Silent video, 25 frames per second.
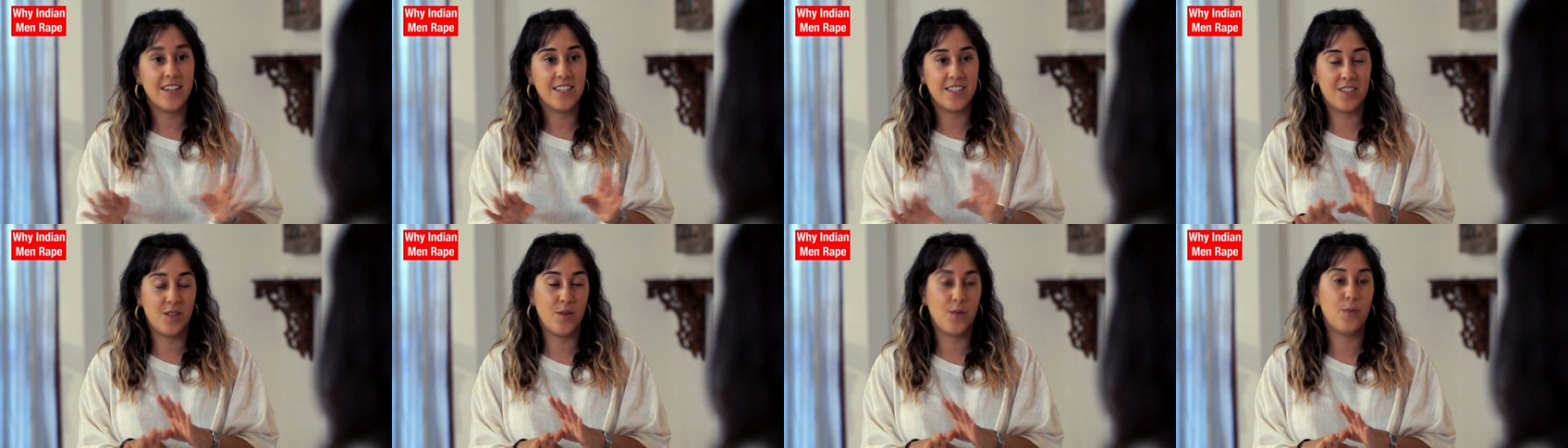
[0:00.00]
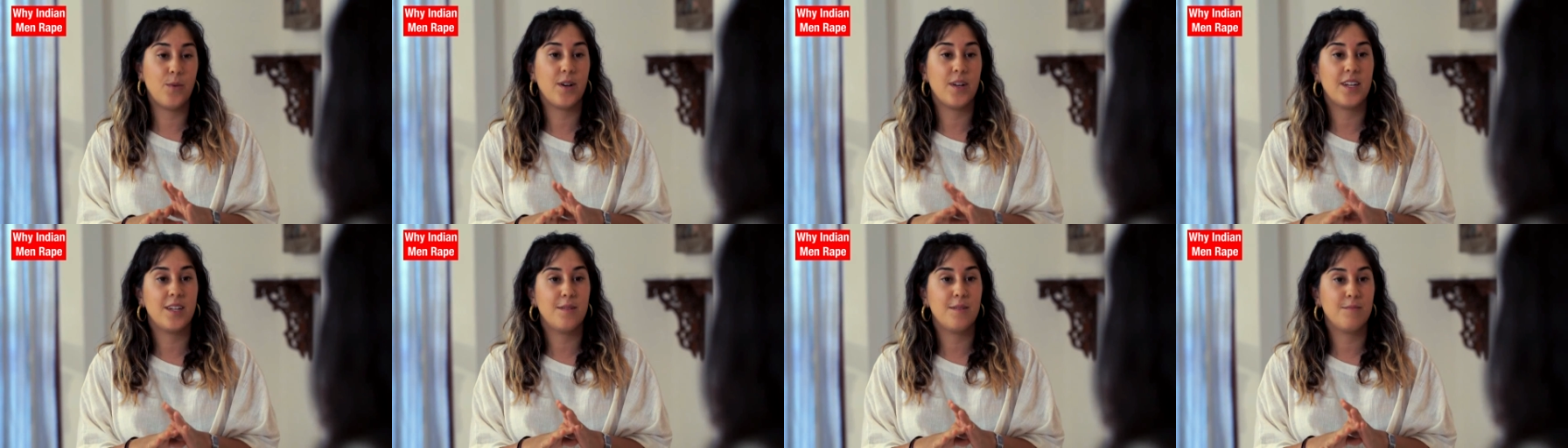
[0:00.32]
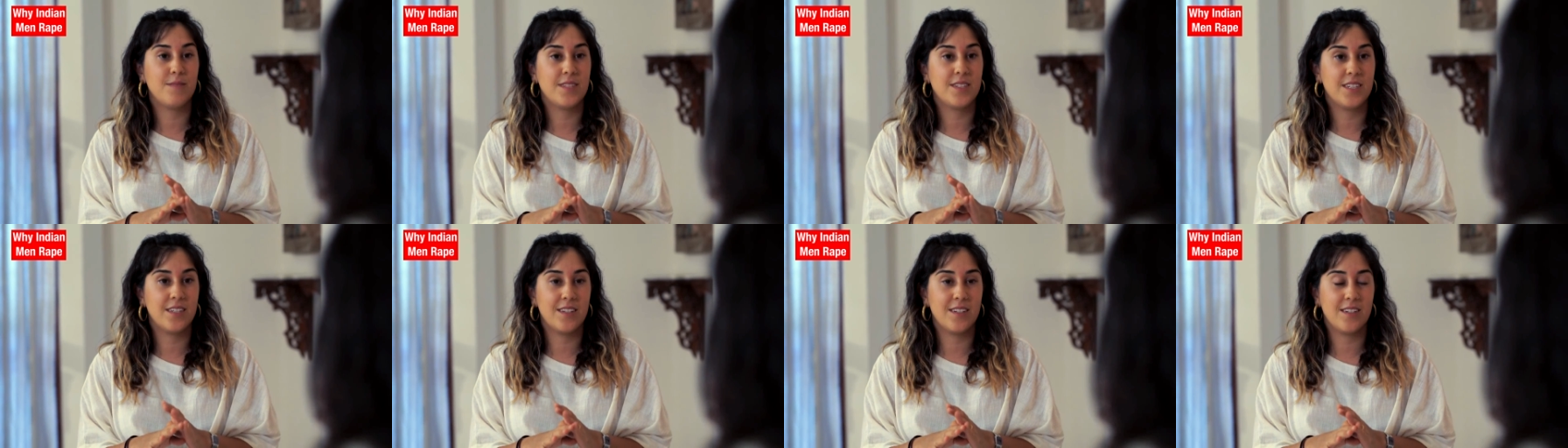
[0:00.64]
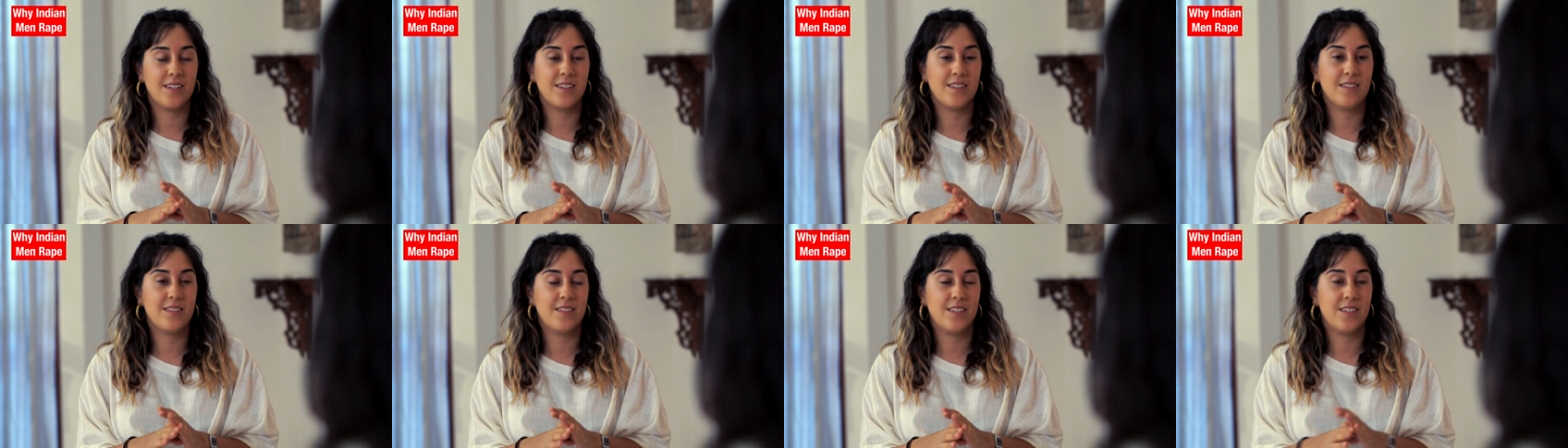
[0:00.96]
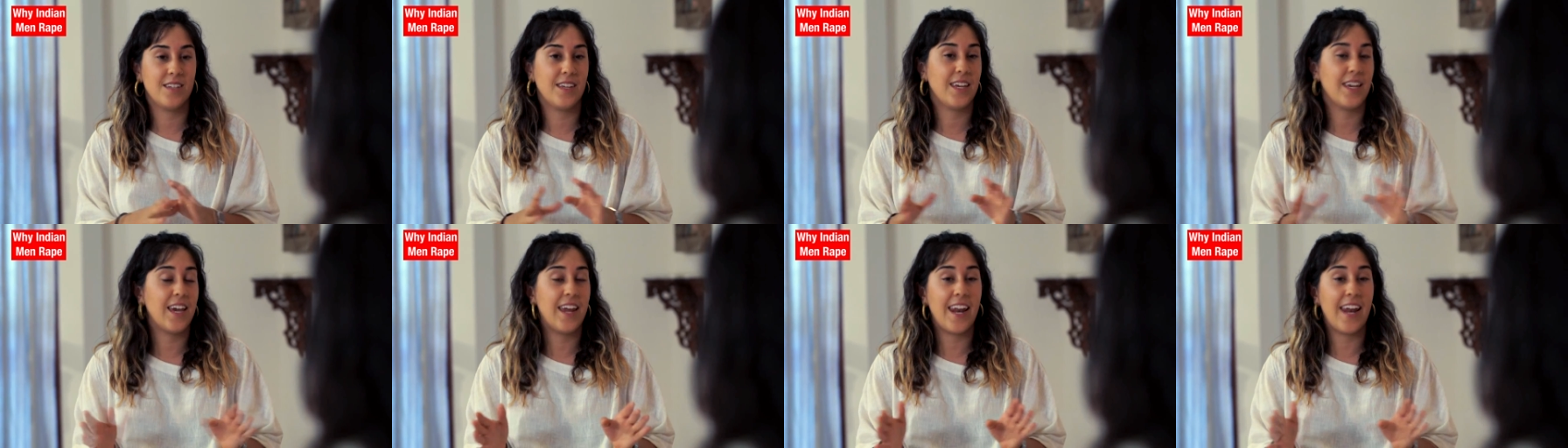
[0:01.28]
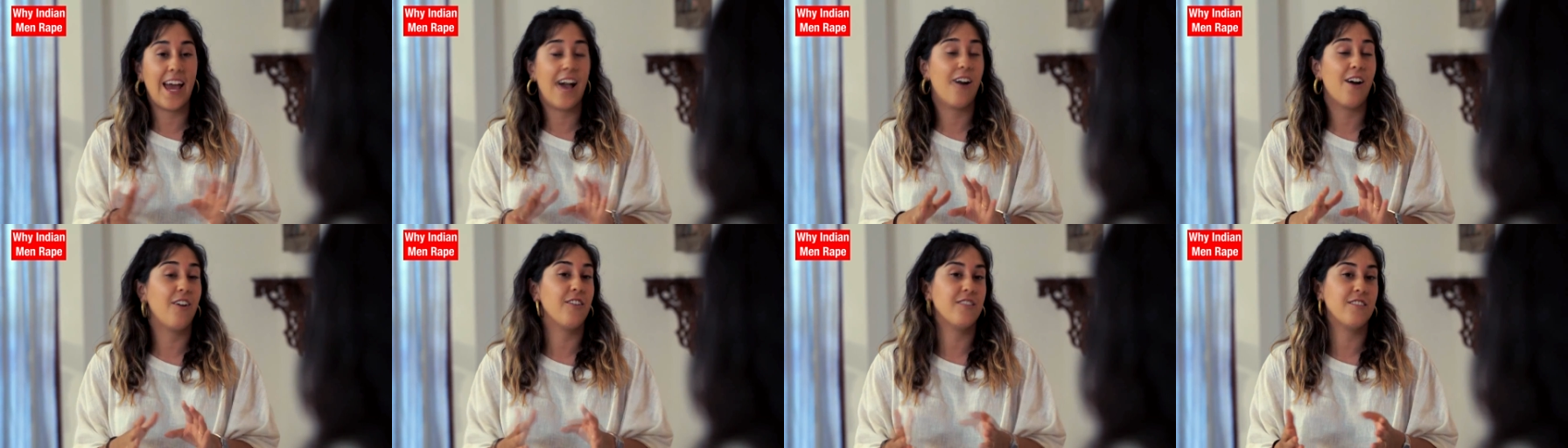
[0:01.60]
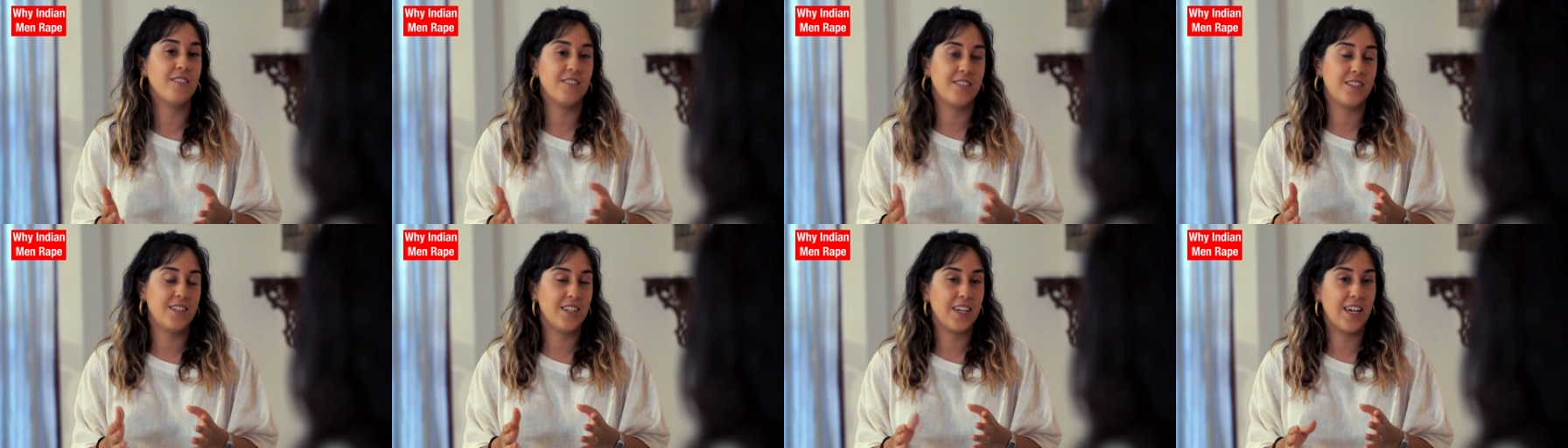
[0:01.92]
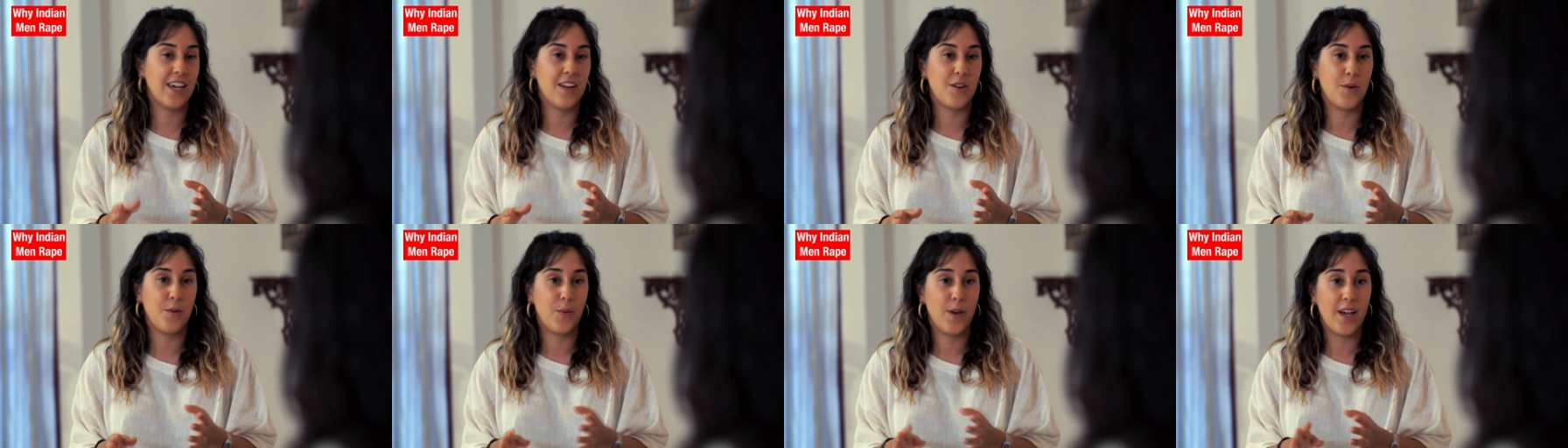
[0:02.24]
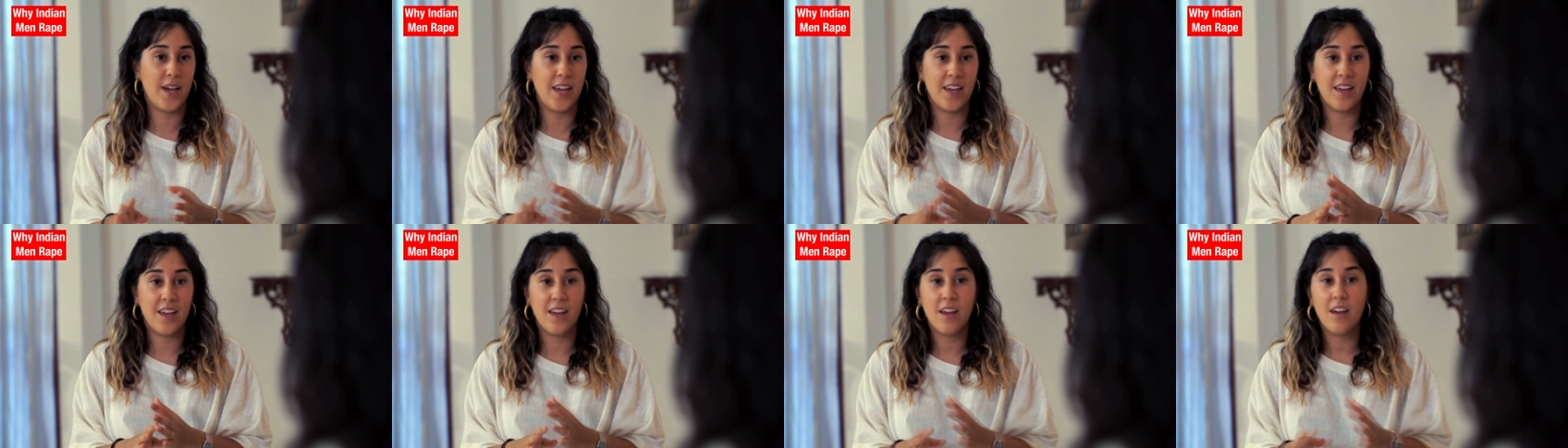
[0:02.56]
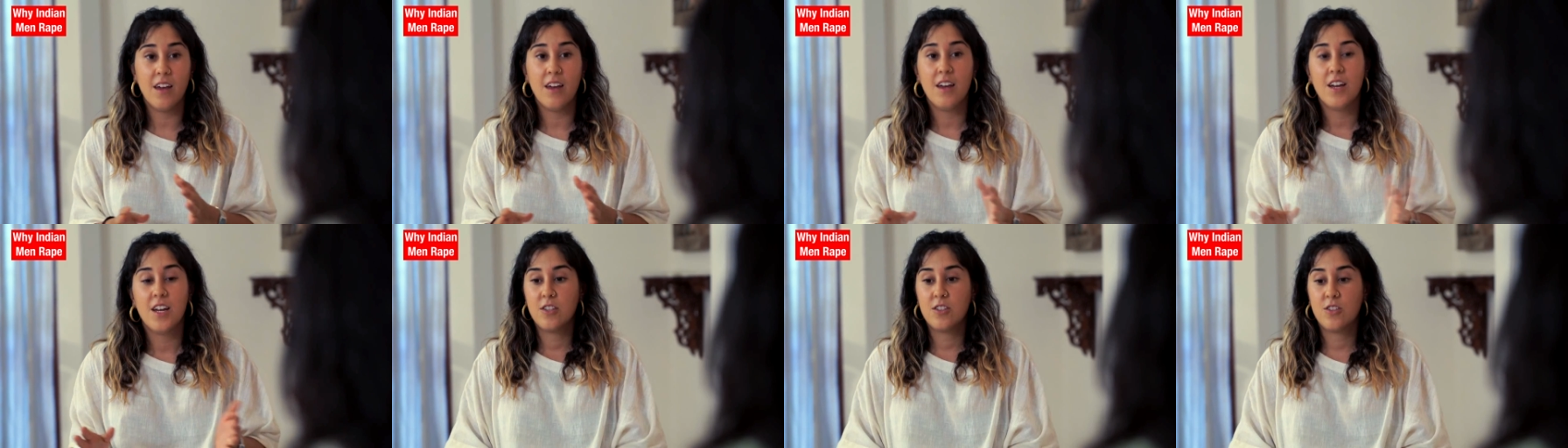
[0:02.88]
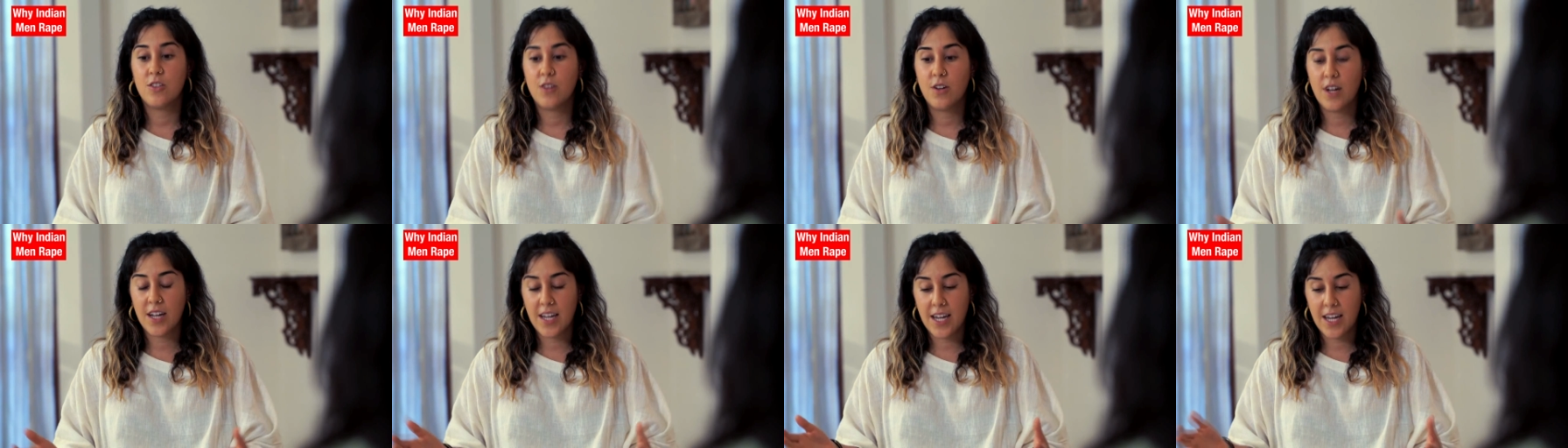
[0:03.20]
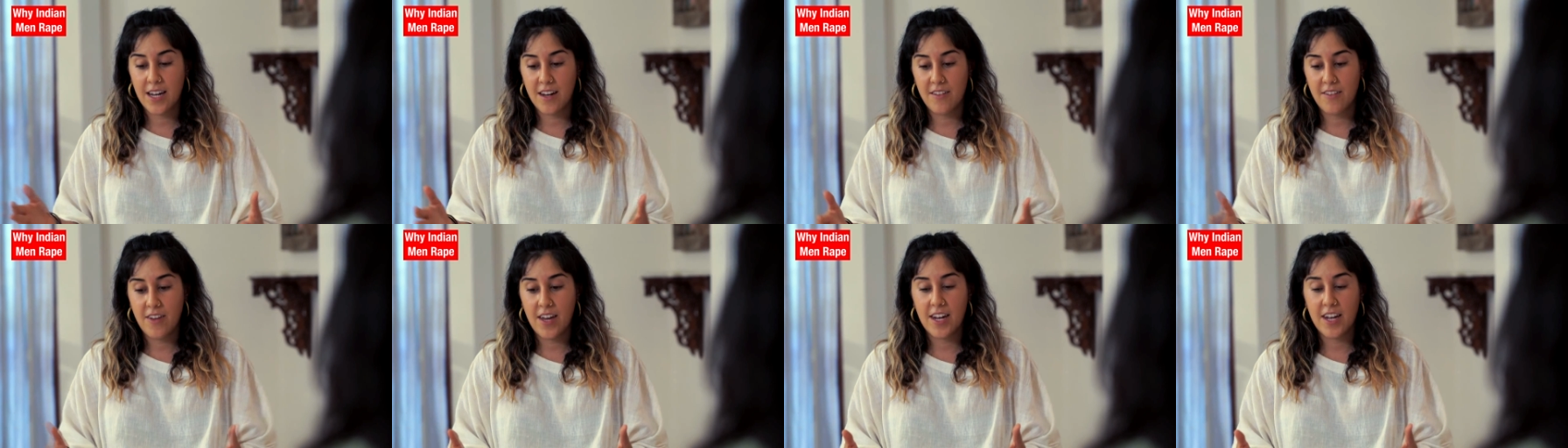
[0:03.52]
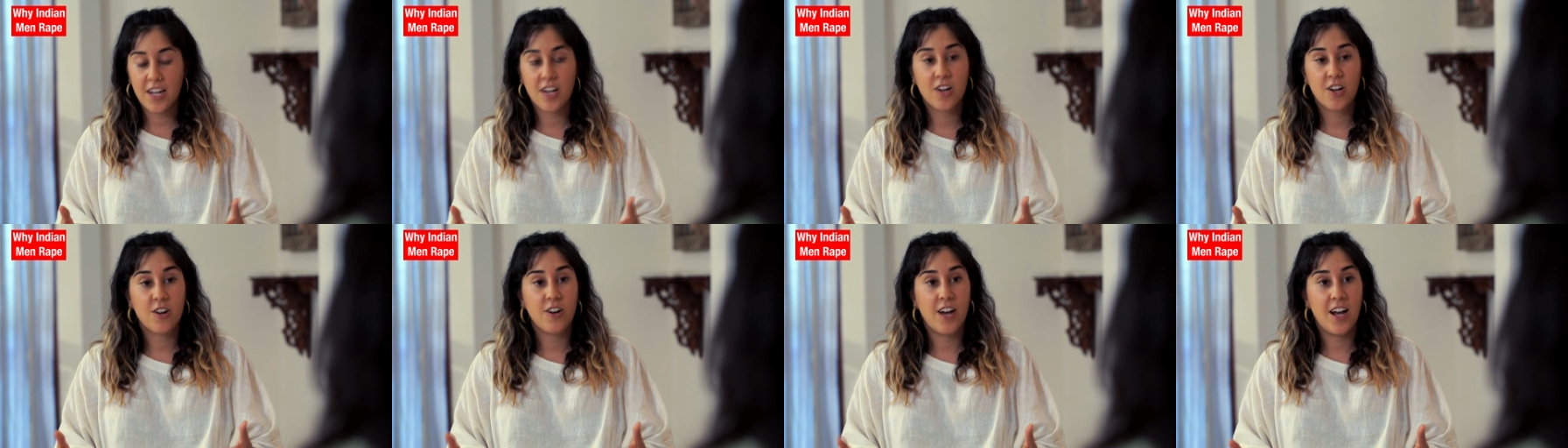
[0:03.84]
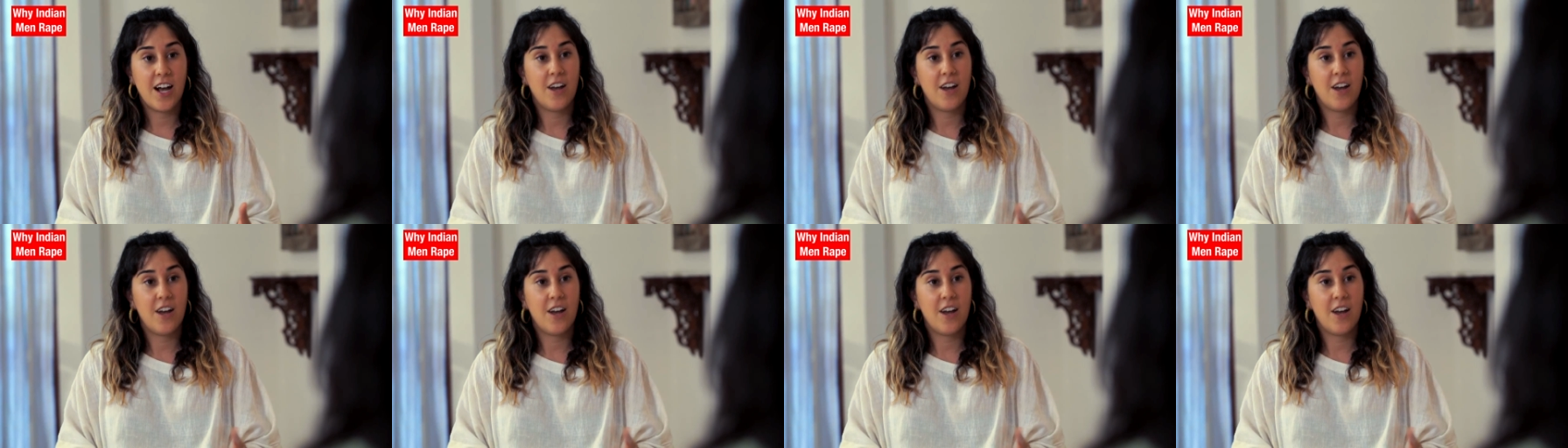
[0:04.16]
I don't want him to get out or to get away. So I kind of had a